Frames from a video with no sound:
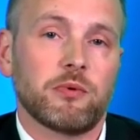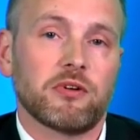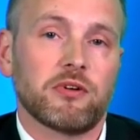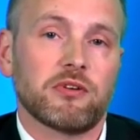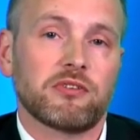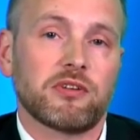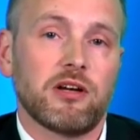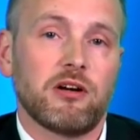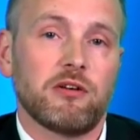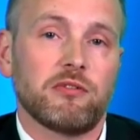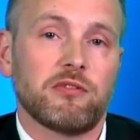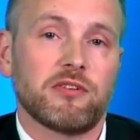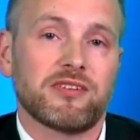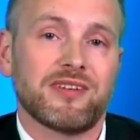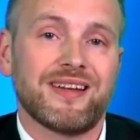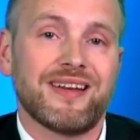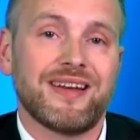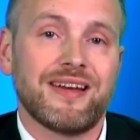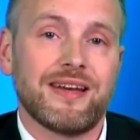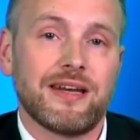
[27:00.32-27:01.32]
itself is
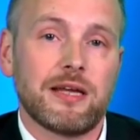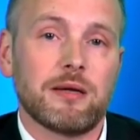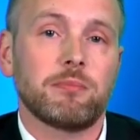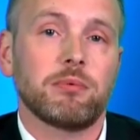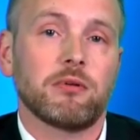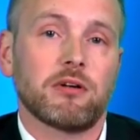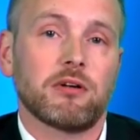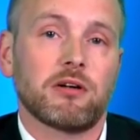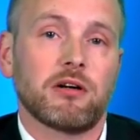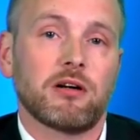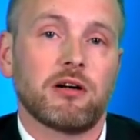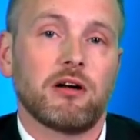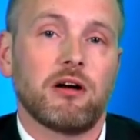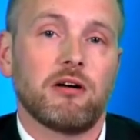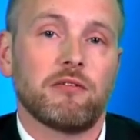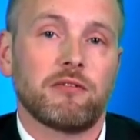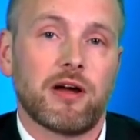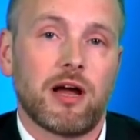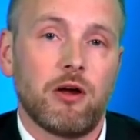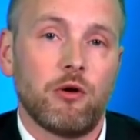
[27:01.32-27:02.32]
an enabler
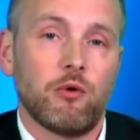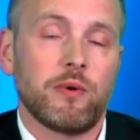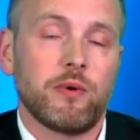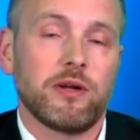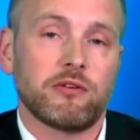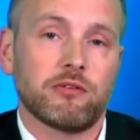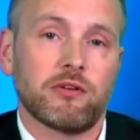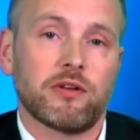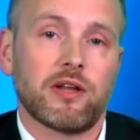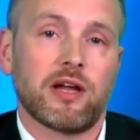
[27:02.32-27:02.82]
of how we do